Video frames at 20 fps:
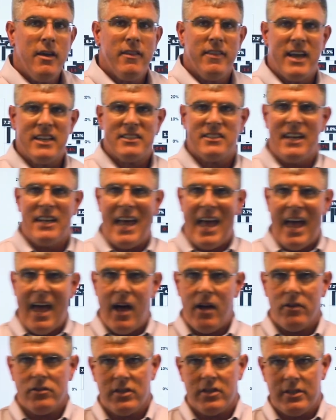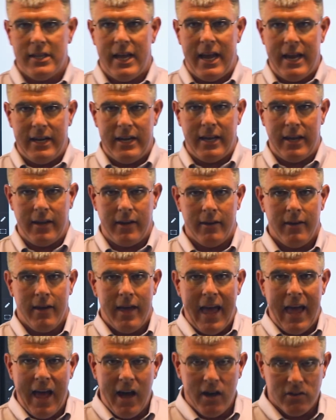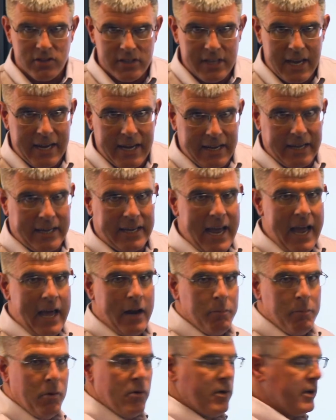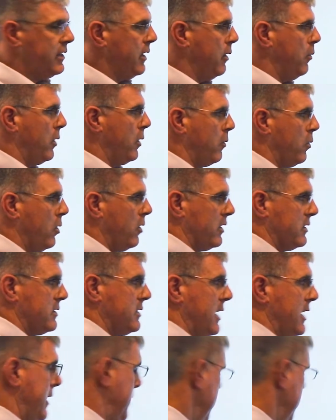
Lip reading: that's an outstanding data point that we want to see.